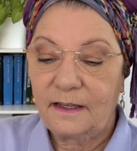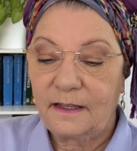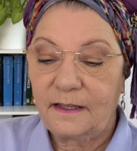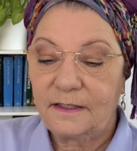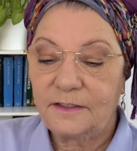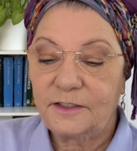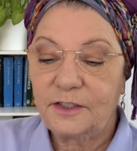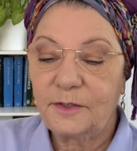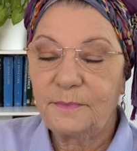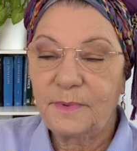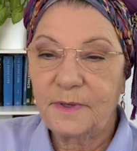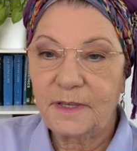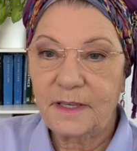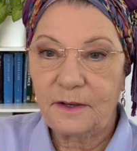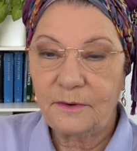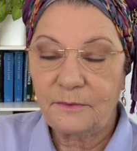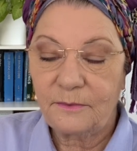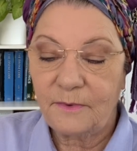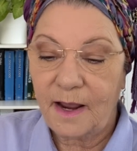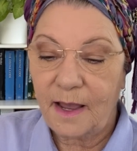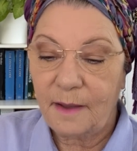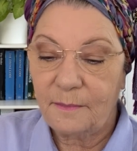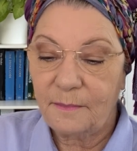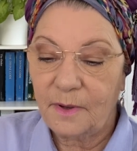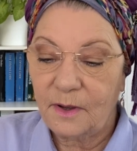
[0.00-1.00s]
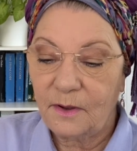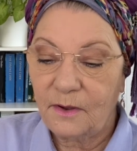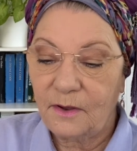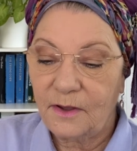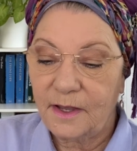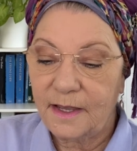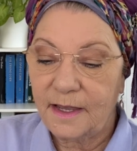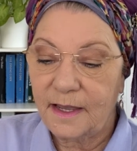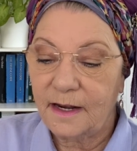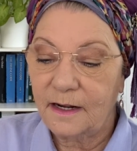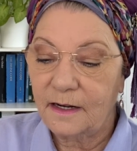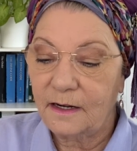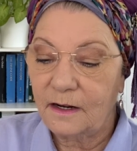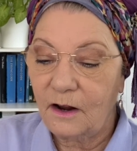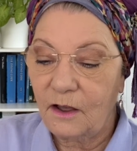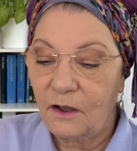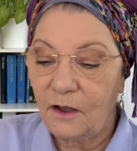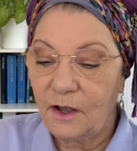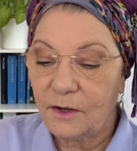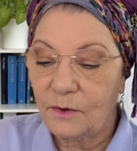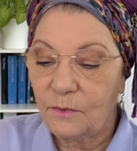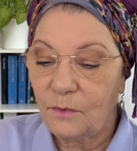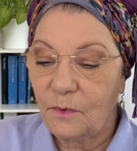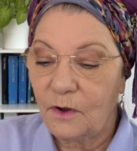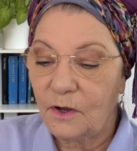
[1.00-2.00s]
to be a rabbi, and
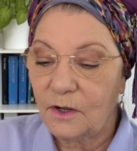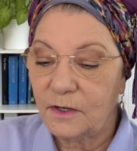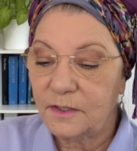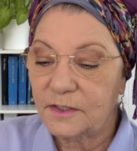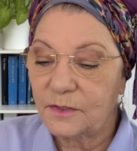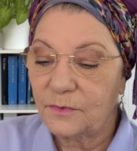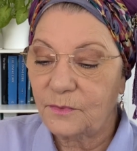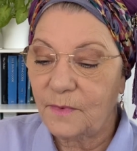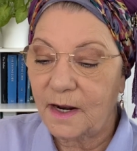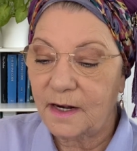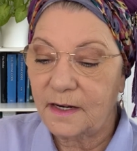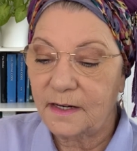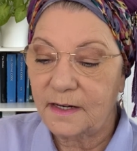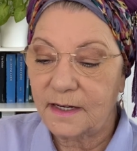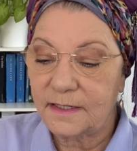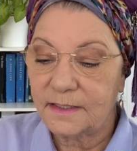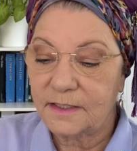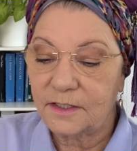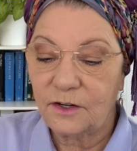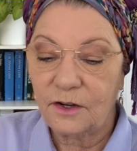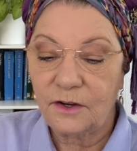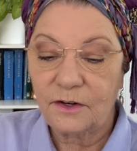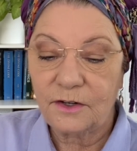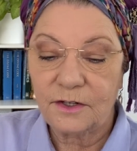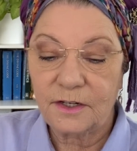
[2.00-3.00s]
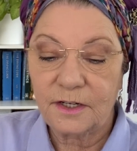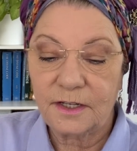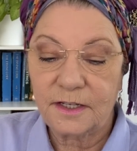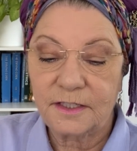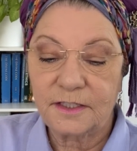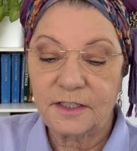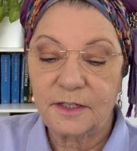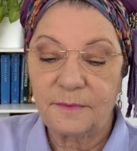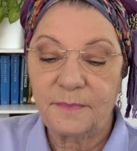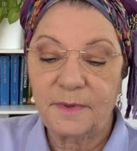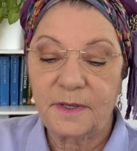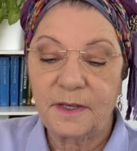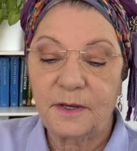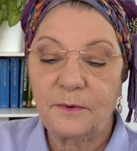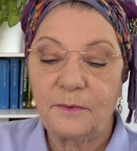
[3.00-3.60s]
likewise one does not need to be a